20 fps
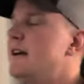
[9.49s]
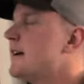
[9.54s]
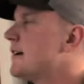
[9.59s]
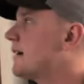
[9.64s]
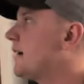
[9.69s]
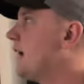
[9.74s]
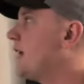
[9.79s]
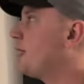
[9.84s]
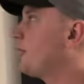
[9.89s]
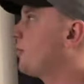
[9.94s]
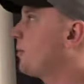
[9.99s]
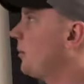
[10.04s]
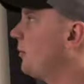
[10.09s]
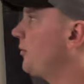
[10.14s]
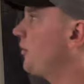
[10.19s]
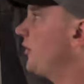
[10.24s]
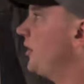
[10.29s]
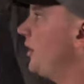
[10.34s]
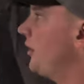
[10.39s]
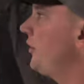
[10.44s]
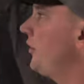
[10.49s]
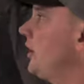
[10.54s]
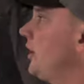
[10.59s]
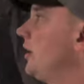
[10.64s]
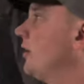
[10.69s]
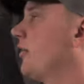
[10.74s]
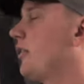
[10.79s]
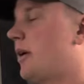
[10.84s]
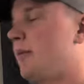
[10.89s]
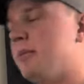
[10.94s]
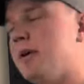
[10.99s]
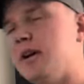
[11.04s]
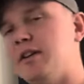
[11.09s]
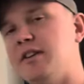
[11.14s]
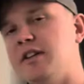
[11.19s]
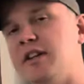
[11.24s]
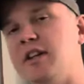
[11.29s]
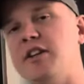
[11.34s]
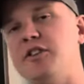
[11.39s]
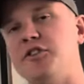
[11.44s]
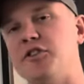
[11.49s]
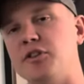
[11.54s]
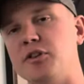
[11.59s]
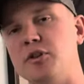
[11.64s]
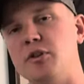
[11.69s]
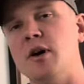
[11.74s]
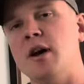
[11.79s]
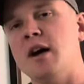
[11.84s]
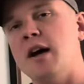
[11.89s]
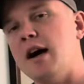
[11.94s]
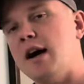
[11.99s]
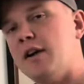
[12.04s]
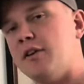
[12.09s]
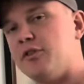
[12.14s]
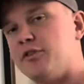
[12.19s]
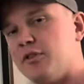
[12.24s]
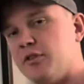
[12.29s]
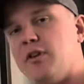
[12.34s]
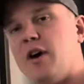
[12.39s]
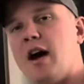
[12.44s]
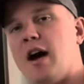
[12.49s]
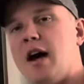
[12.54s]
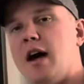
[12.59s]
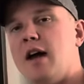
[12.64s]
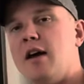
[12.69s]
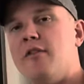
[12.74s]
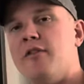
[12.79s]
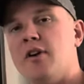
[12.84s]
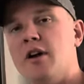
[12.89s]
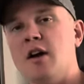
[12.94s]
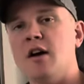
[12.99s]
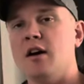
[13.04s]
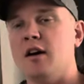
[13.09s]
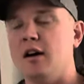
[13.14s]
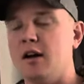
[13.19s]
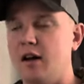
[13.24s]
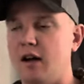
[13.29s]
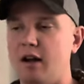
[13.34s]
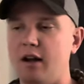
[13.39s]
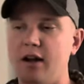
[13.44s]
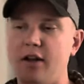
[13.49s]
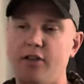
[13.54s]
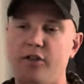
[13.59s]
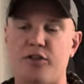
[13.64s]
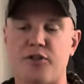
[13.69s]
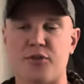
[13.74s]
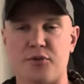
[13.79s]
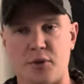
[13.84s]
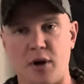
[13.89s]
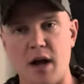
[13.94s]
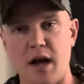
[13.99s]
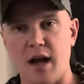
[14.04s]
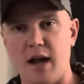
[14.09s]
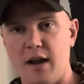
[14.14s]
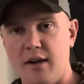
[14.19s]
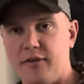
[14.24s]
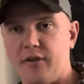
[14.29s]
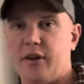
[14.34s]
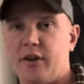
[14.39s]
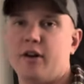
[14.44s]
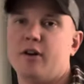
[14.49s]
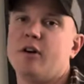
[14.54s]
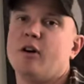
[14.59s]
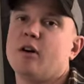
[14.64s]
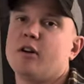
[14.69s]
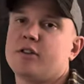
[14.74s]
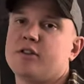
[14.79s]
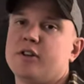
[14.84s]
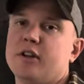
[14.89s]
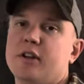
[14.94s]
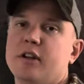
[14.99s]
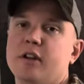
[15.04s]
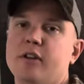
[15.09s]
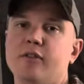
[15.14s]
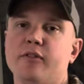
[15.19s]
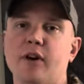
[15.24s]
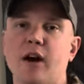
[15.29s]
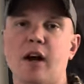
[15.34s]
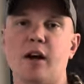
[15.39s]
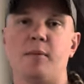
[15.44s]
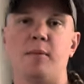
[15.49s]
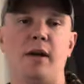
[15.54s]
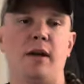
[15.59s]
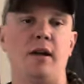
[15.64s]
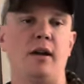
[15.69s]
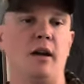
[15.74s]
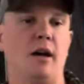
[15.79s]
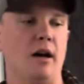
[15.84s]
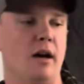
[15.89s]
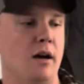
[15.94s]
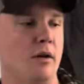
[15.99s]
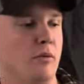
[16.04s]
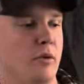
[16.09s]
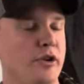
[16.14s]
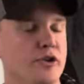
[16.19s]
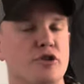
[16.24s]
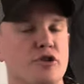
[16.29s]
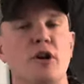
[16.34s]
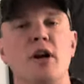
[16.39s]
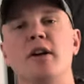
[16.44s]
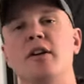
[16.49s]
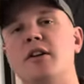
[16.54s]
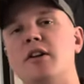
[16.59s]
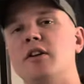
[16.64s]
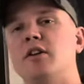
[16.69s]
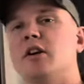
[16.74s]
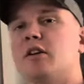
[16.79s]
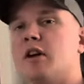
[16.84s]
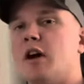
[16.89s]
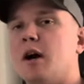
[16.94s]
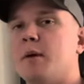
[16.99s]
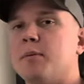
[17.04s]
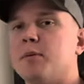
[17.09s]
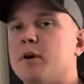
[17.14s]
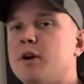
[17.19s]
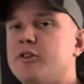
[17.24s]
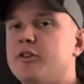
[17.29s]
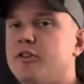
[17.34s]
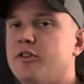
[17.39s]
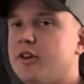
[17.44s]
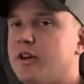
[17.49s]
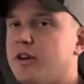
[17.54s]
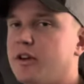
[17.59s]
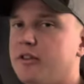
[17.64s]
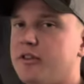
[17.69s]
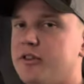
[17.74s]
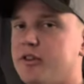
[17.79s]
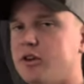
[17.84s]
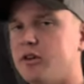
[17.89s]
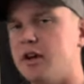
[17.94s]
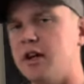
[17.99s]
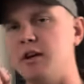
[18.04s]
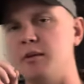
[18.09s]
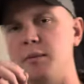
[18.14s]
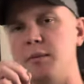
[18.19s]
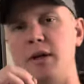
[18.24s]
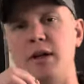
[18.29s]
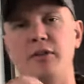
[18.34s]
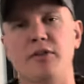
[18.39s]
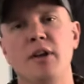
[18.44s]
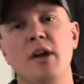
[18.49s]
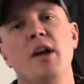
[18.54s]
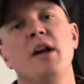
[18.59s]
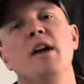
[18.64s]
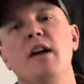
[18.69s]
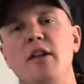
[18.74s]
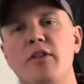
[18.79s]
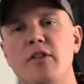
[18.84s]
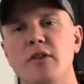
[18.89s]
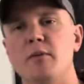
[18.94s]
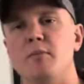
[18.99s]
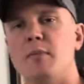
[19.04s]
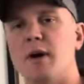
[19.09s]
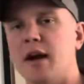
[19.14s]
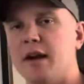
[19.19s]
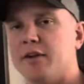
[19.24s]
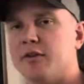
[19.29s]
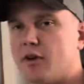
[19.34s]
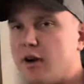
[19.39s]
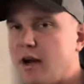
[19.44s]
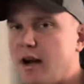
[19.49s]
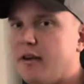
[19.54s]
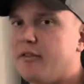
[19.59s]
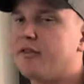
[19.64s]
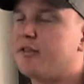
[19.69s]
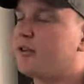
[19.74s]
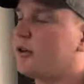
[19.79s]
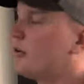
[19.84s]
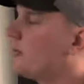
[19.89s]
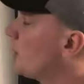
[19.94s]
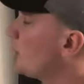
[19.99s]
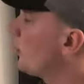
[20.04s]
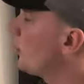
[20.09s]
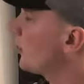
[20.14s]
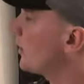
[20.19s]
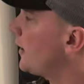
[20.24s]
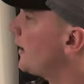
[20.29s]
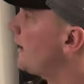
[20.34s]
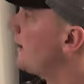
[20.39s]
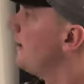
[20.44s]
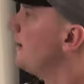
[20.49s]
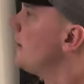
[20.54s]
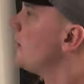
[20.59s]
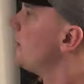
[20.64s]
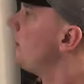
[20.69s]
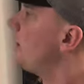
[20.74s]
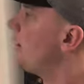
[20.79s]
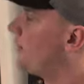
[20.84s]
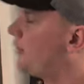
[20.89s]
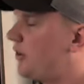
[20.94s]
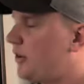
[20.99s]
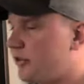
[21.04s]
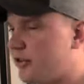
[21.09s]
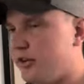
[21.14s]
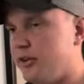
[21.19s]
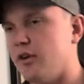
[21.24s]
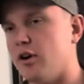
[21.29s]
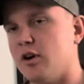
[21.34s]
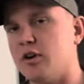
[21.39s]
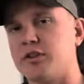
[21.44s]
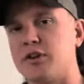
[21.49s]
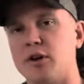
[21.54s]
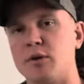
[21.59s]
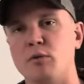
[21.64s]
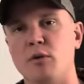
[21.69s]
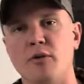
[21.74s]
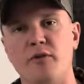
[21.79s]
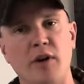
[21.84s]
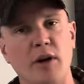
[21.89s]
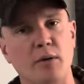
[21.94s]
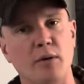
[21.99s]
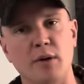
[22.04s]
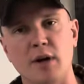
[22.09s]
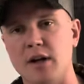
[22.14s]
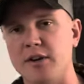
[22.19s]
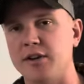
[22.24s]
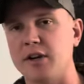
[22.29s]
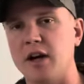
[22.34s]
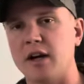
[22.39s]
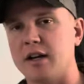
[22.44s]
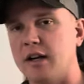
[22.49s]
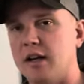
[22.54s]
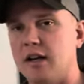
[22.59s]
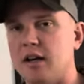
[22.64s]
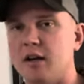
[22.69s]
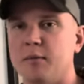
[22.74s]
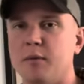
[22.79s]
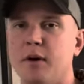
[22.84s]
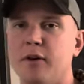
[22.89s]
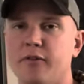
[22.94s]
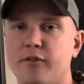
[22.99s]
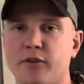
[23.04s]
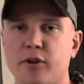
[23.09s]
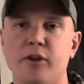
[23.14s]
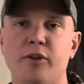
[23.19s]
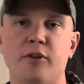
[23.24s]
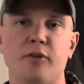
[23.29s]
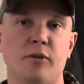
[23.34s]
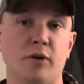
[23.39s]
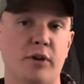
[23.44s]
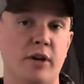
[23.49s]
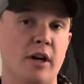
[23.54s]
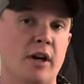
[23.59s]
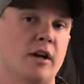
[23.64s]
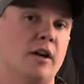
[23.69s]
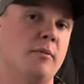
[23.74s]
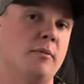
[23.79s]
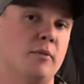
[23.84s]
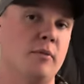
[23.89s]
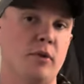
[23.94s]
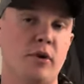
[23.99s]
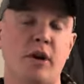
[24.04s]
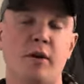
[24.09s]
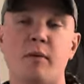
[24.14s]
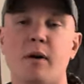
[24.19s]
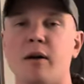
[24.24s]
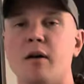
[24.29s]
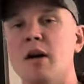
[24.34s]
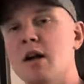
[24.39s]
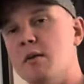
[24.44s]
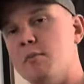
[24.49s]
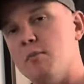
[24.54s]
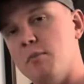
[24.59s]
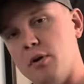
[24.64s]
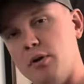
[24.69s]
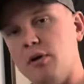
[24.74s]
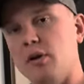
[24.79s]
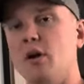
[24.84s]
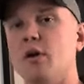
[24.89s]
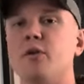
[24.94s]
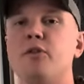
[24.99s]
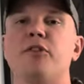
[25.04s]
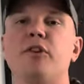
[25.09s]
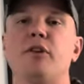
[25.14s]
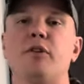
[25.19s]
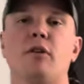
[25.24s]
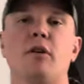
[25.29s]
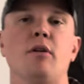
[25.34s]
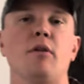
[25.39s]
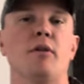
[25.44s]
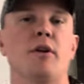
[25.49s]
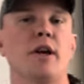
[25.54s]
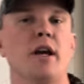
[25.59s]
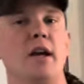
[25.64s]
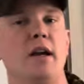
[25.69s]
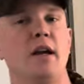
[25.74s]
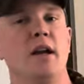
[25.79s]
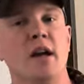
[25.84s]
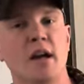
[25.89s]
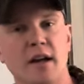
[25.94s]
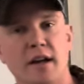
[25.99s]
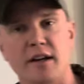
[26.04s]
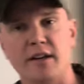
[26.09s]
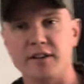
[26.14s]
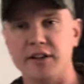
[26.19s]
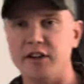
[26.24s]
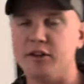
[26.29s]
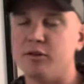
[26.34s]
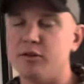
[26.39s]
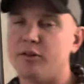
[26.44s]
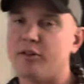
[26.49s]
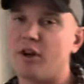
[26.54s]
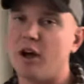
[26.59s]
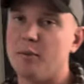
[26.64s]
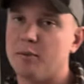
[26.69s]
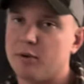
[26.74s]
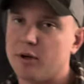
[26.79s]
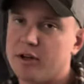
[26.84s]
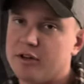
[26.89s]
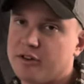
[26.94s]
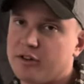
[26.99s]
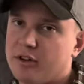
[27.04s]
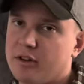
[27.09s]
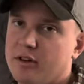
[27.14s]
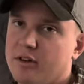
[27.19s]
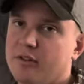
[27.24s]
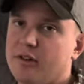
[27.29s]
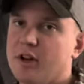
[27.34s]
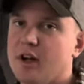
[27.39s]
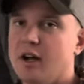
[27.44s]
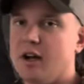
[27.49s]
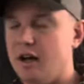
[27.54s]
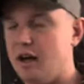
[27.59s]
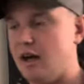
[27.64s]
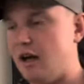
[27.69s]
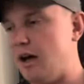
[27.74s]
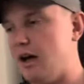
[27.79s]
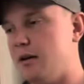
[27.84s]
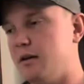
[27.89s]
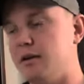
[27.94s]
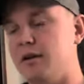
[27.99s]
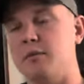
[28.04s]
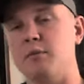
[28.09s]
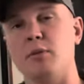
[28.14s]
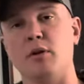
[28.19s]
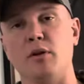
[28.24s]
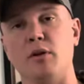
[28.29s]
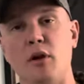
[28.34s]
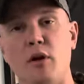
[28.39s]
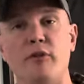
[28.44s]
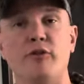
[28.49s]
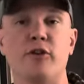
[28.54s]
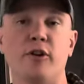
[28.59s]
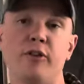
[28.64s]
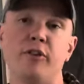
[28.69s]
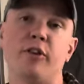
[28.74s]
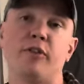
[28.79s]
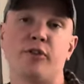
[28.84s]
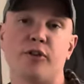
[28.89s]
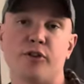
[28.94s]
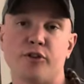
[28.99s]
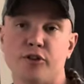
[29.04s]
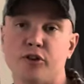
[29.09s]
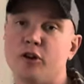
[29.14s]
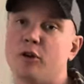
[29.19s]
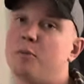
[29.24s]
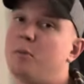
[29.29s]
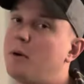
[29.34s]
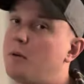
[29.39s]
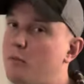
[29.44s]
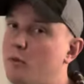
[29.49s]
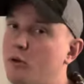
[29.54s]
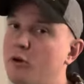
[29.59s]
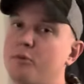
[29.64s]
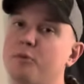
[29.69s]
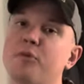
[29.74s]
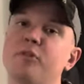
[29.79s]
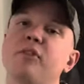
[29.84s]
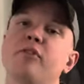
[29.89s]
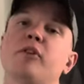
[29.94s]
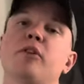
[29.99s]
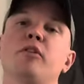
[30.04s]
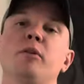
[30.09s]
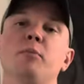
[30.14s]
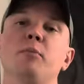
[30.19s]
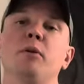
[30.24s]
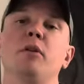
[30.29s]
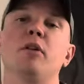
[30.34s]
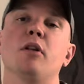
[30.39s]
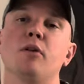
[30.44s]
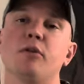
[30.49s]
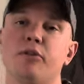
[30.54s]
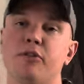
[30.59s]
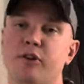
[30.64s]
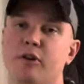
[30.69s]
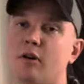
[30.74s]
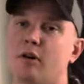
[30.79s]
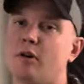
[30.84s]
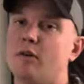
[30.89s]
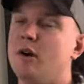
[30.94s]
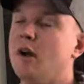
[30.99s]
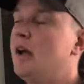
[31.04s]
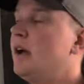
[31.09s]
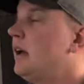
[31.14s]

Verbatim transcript: Guys, the purpose of today's video is I'm gonna teach you how to survive uh, and thrive in an Arctic environment uh, when trying to conduct operations against your enemies in the Minecraft server, okay? The definition of Arctic warfare, we're not talking above freezing, we're talking, we're talking about below zero, okay? Continuous operations, uh, below freezing for sure, but more specifically below zero.